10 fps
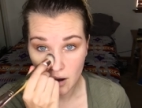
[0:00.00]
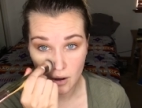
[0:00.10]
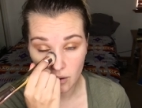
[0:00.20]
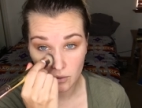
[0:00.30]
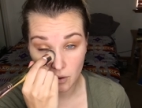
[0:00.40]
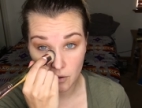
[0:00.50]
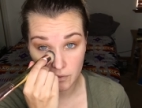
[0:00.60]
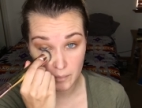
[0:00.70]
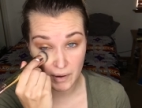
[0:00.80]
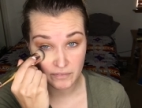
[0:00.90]
all
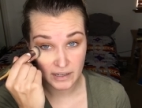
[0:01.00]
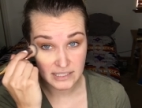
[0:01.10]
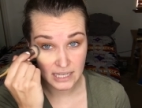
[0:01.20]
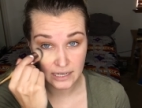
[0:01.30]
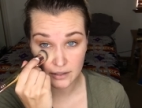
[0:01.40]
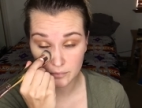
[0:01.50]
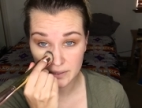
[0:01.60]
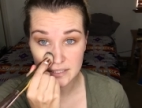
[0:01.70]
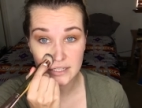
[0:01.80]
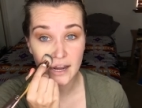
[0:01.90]
over my face. And the
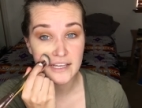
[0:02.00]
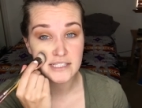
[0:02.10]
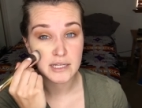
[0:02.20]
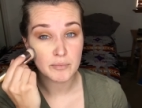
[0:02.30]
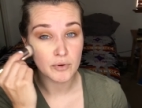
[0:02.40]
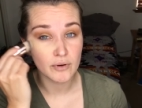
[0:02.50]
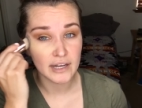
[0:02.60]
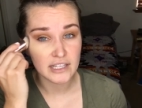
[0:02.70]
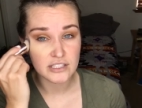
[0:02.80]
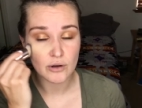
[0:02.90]
reason I stipple
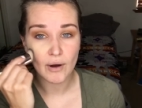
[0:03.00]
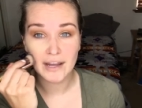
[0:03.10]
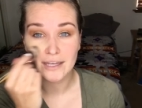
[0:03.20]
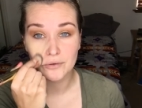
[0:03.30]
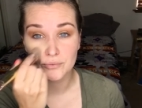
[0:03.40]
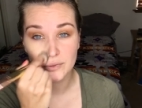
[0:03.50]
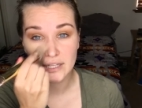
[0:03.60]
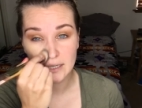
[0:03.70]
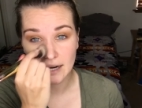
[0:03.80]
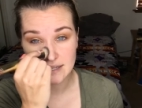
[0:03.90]
is so I get
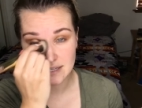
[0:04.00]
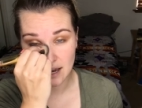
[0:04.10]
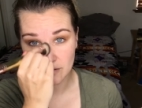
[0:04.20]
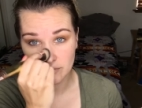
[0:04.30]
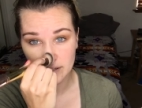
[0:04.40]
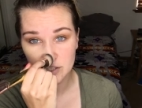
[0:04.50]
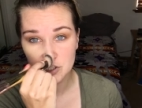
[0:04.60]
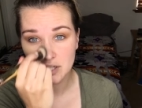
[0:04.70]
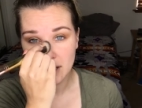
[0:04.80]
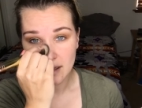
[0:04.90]
really nice coverage